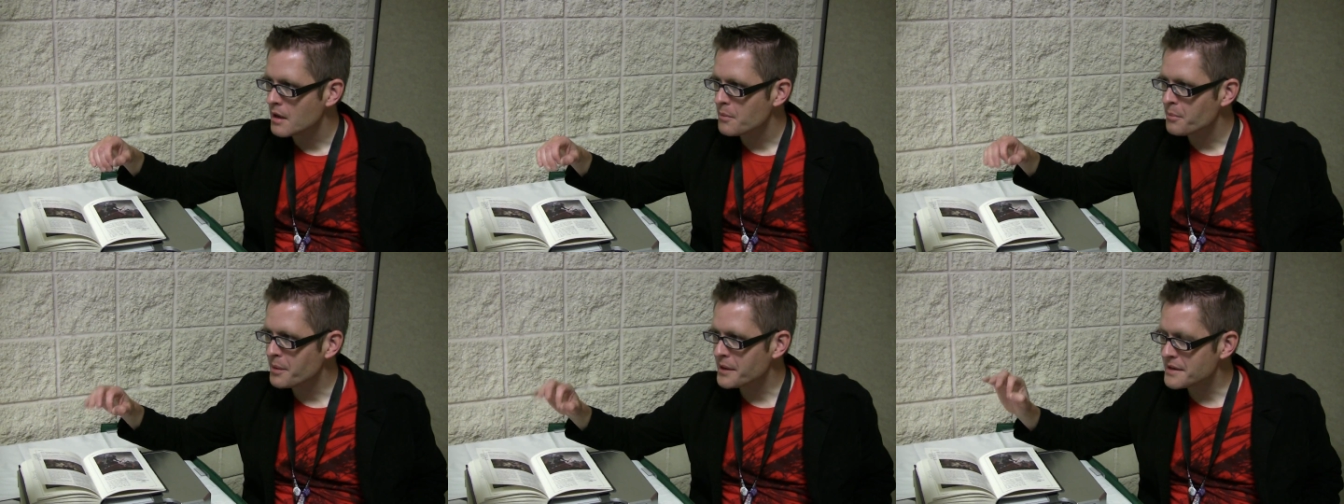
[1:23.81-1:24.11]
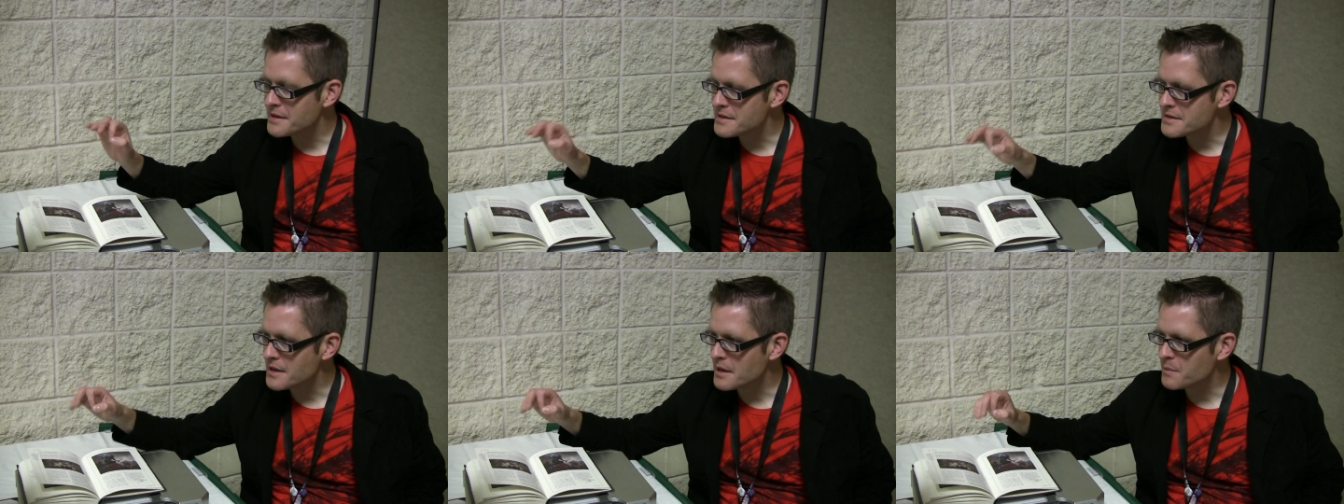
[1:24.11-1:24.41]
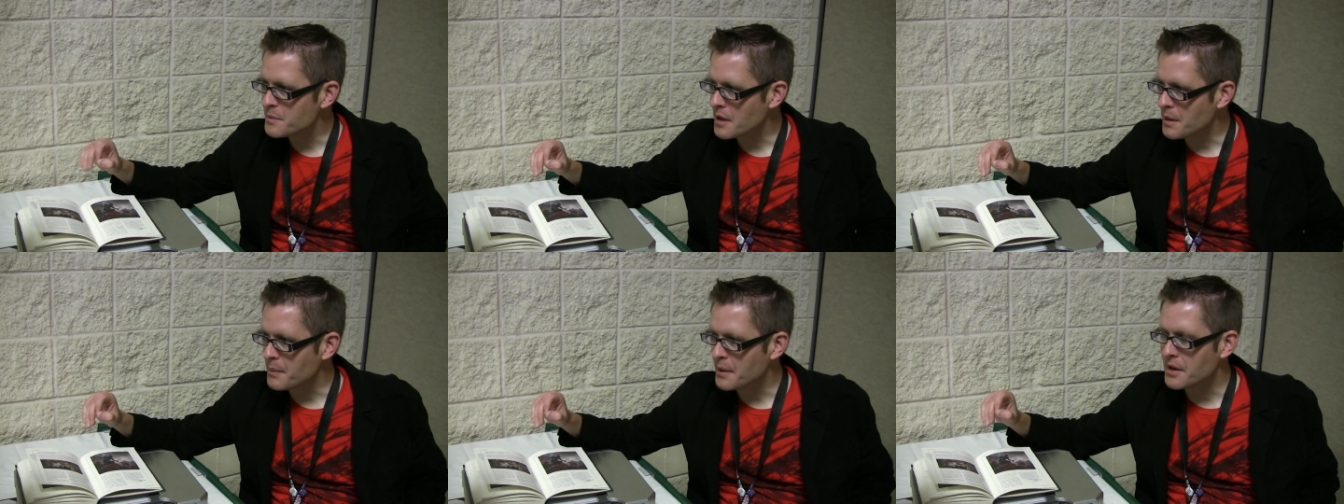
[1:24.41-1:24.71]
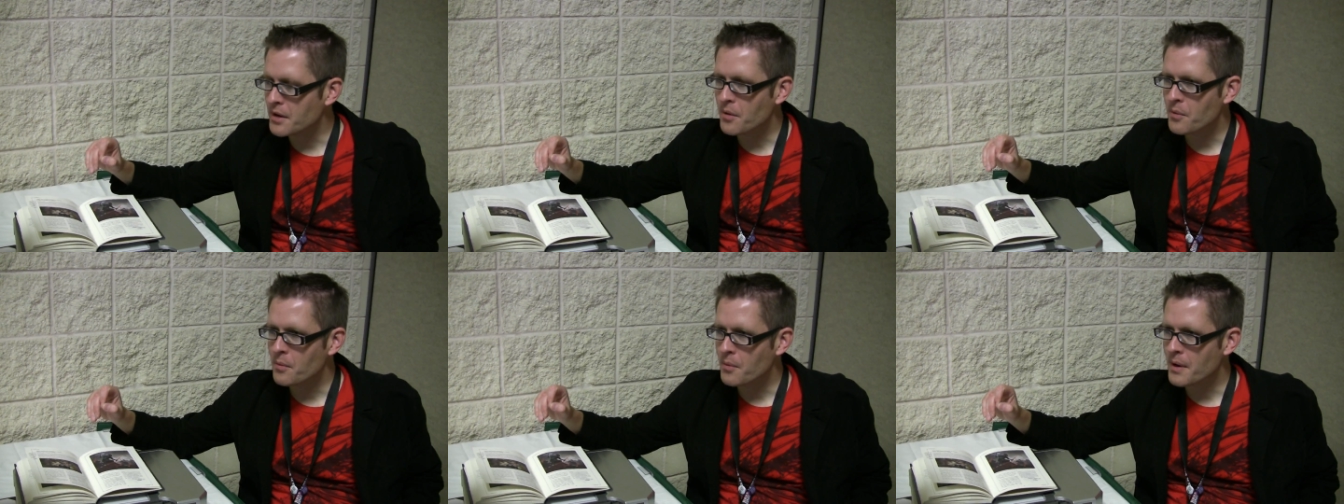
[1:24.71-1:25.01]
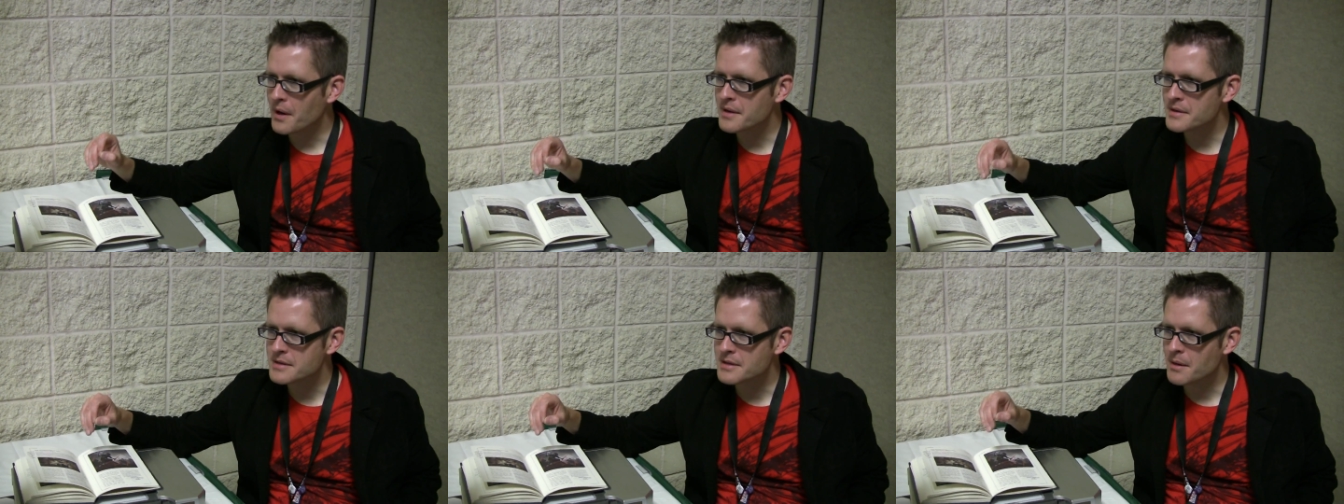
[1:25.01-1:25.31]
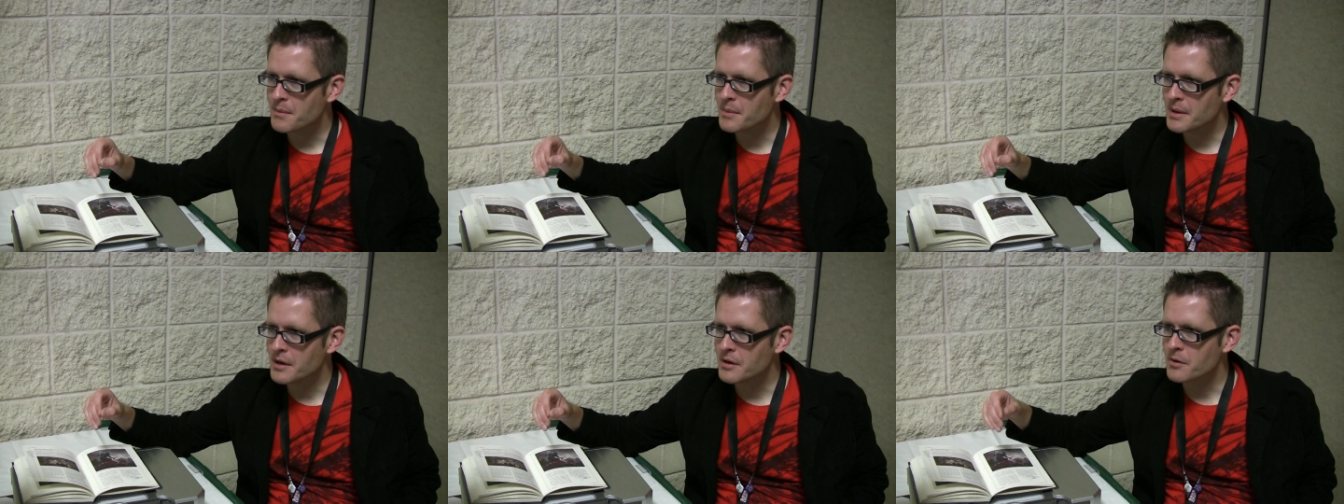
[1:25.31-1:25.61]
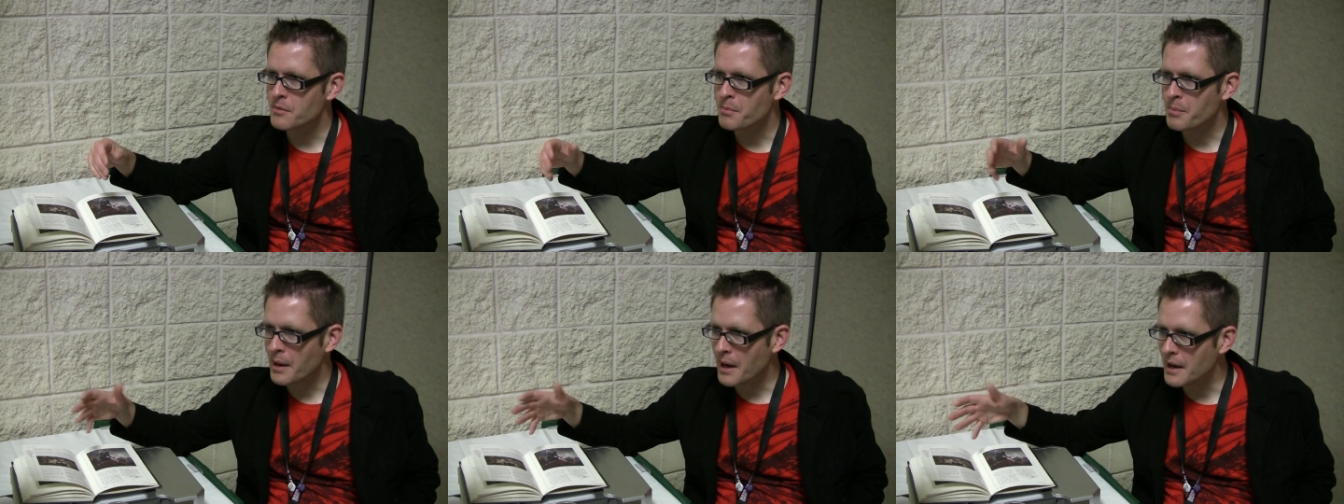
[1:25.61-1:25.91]
But at the same time, I don't want somebody
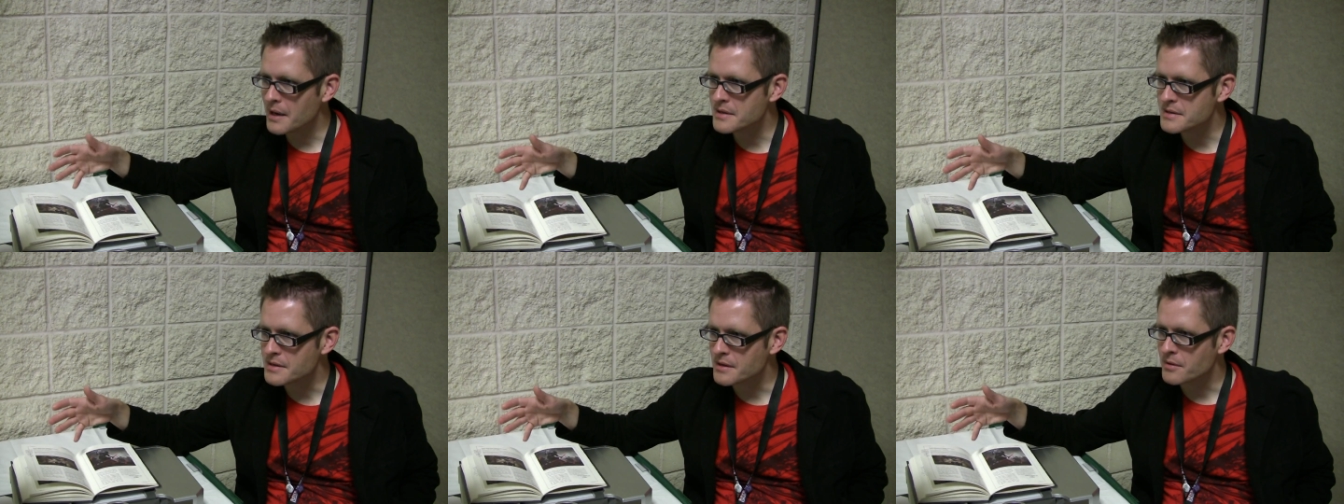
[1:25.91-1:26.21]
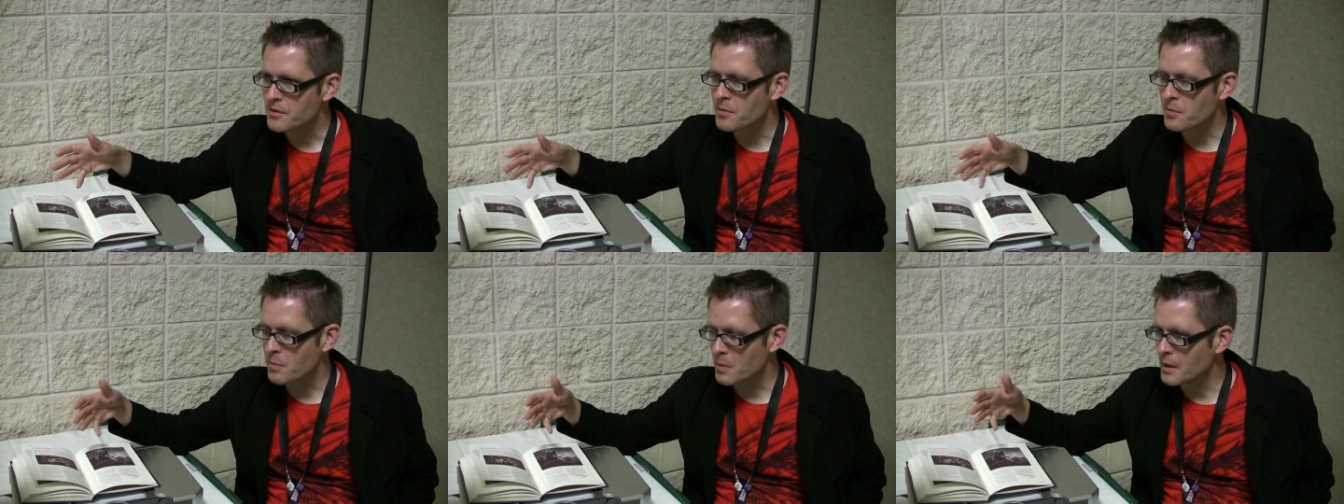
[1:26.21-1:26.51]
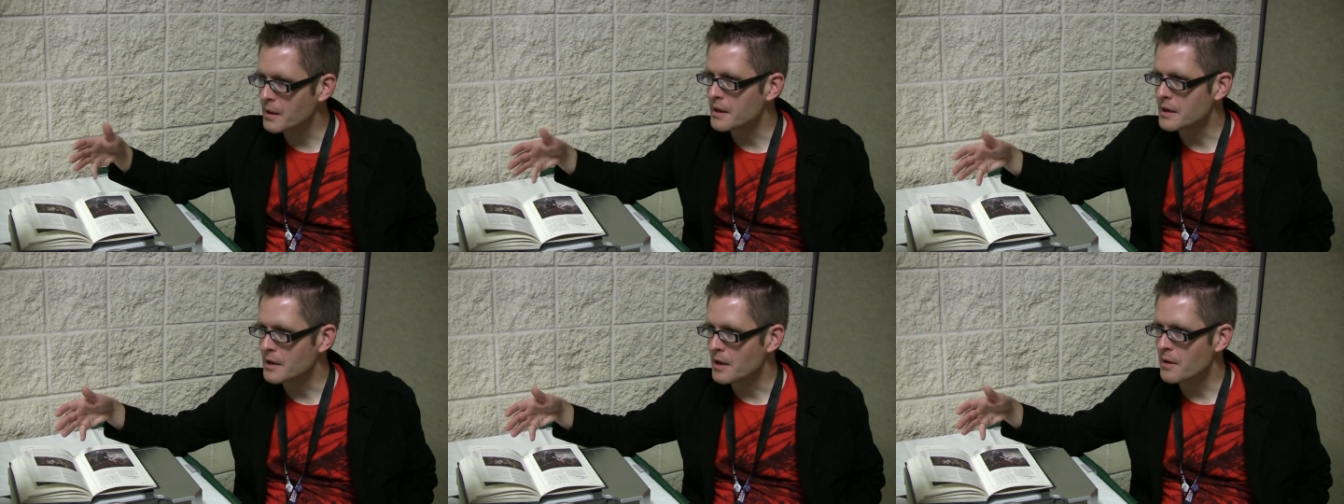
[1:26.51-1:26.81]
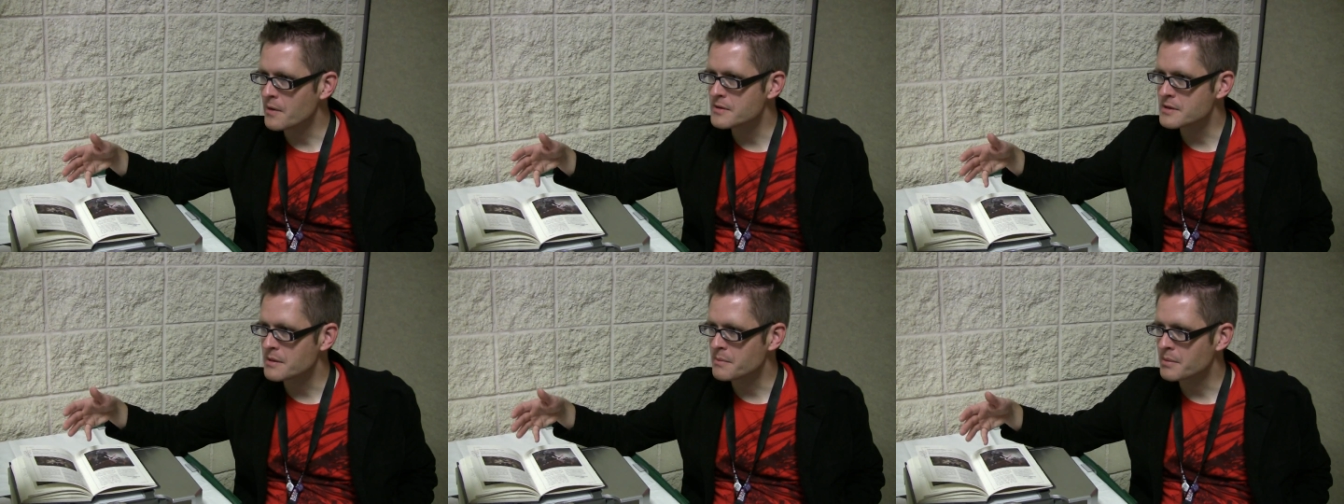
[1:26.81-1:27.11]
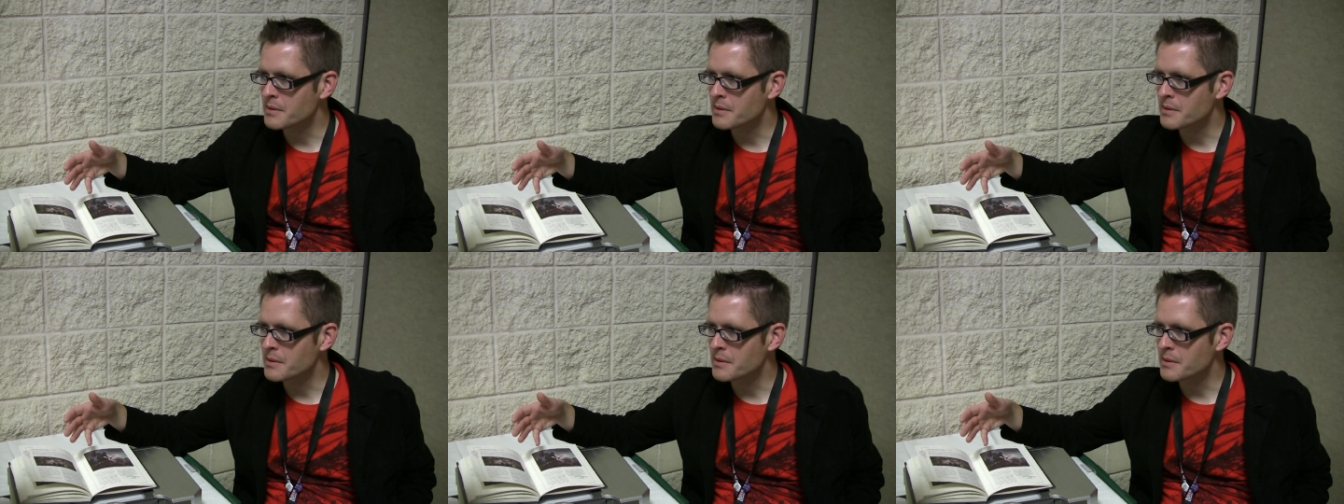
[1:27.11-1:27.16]
who buys it, who really knows it,